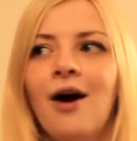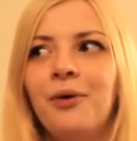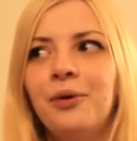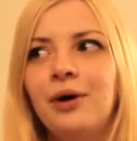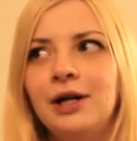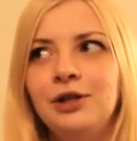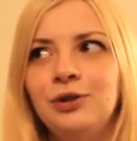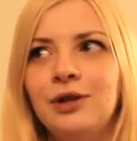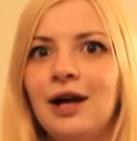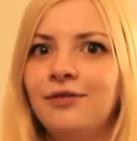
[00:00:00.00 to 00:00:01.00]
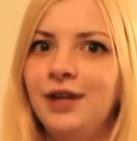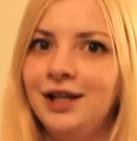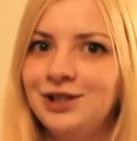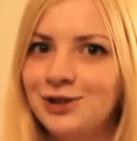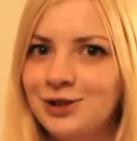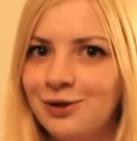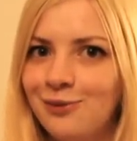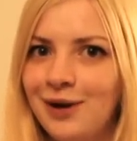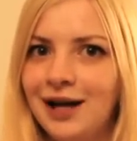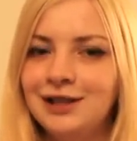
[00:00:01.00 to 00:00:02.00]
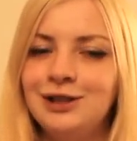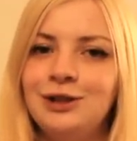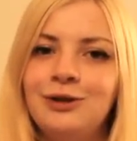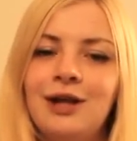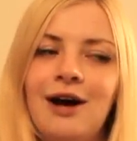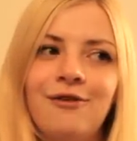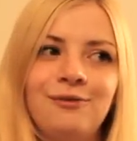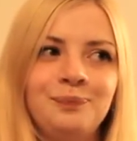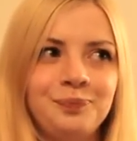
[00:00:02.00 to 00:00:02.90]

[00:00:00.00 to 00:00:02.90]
or you love nature so much, you love